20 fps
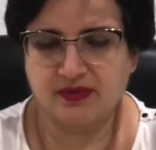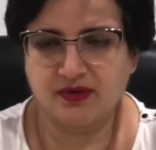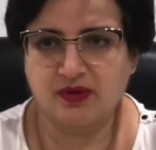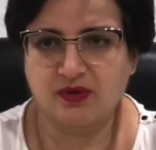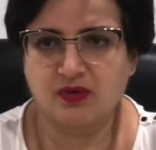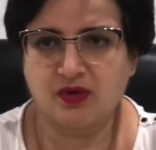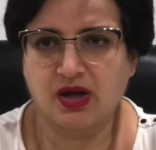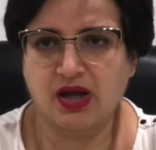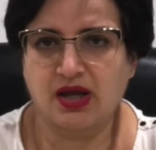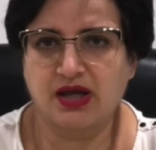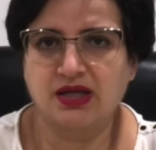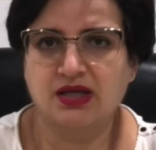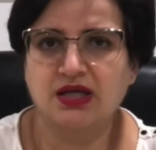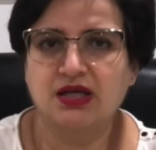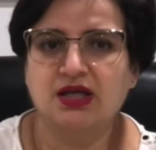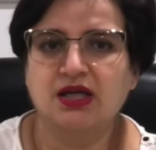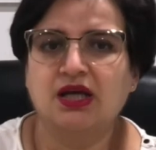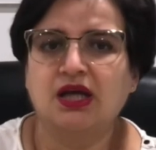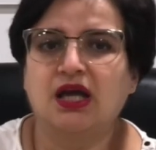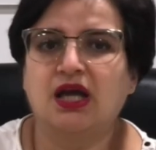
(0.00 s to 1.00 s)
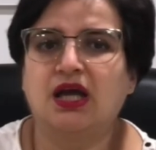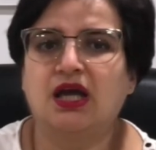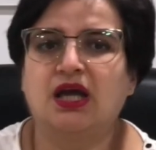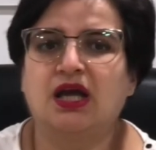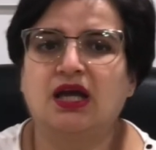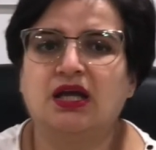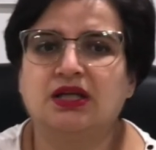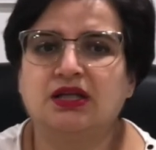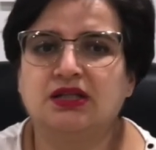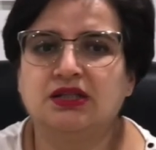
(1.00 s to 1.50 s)
Okay,
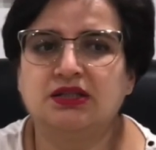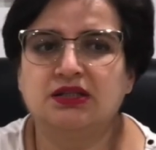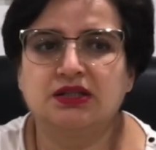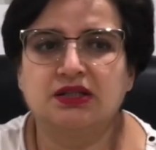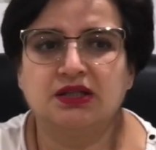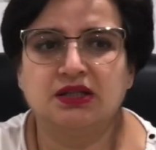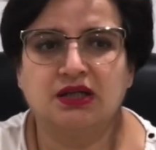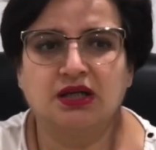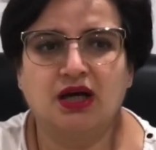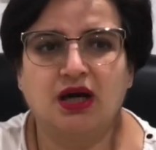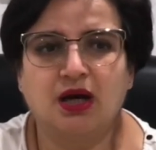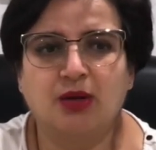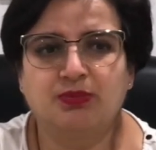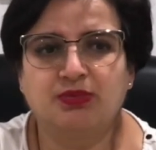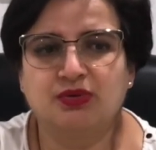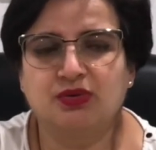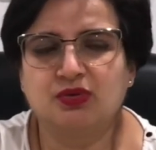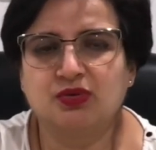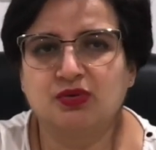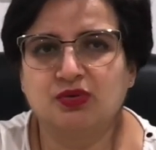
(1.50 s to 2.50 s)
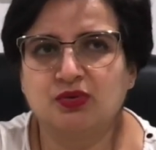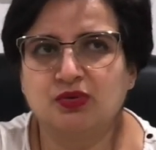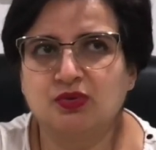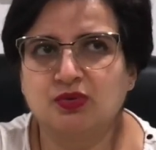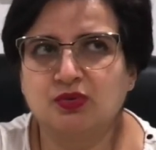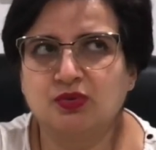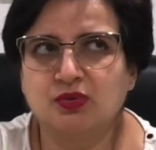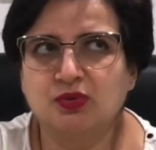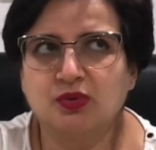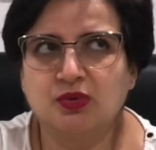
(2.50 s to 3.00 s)
and up
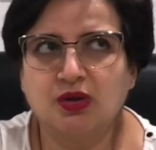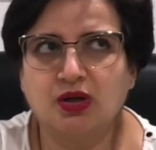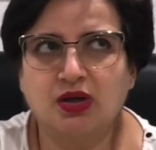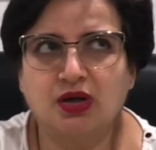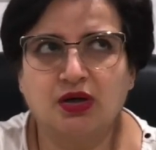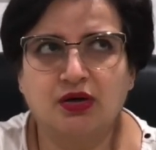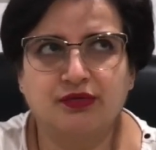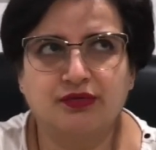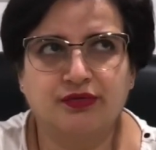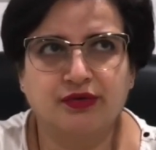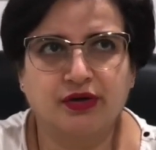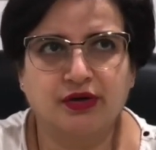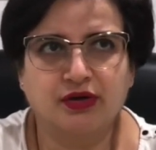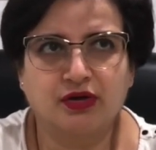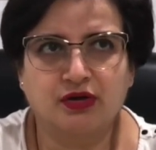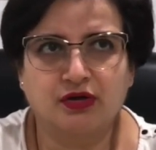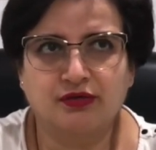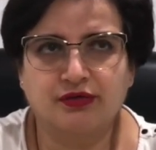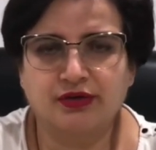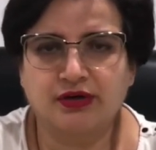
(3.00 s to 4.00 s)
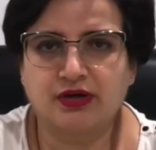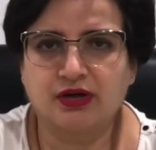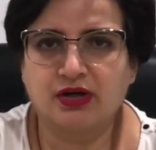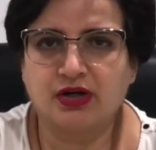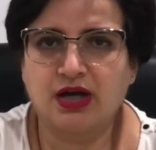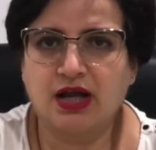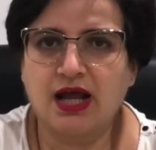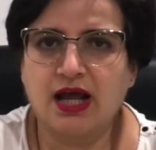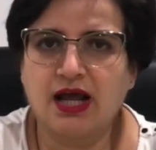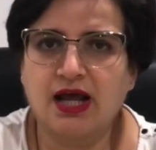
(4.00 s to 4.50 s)
to a finger and a
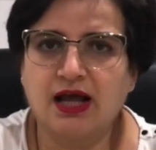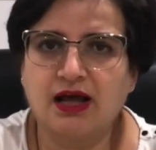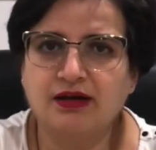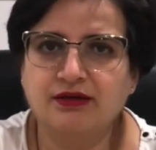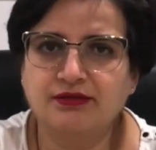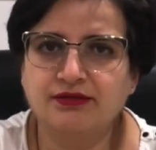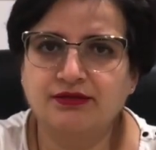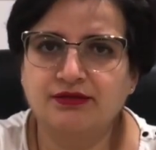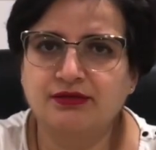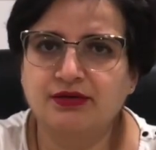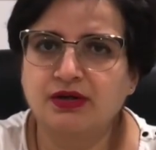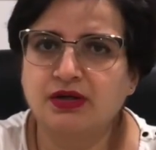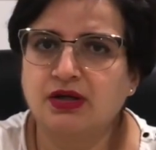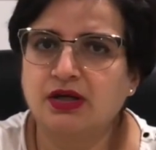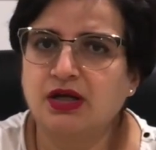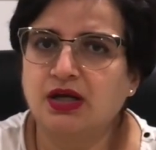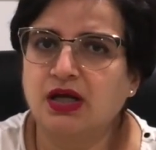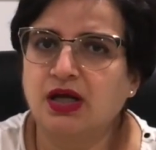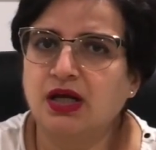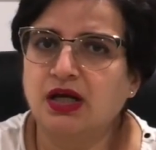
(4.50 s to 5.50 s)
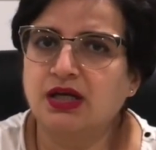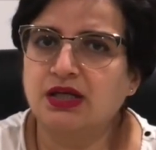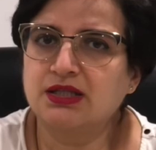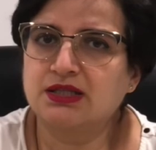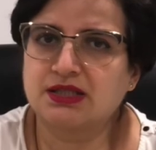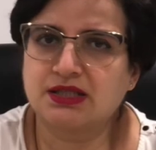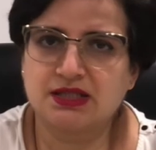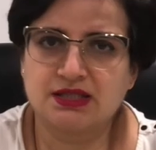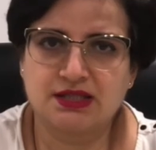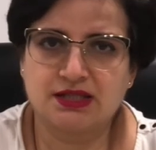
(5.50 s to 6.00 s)
half, it's
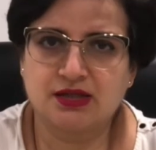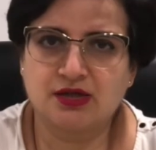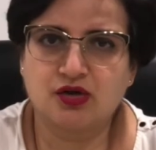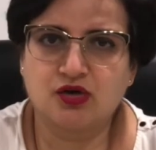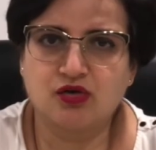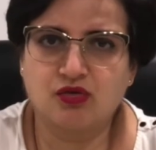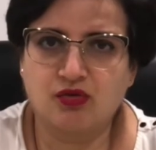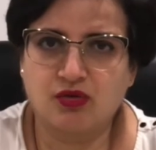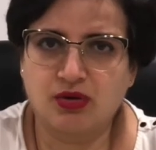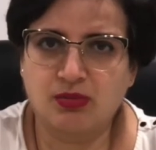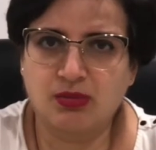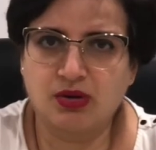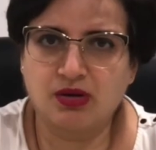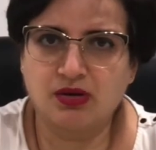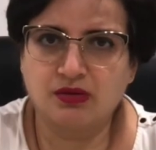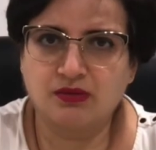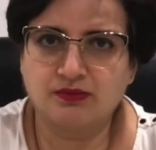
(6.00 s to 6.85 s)
considered normal.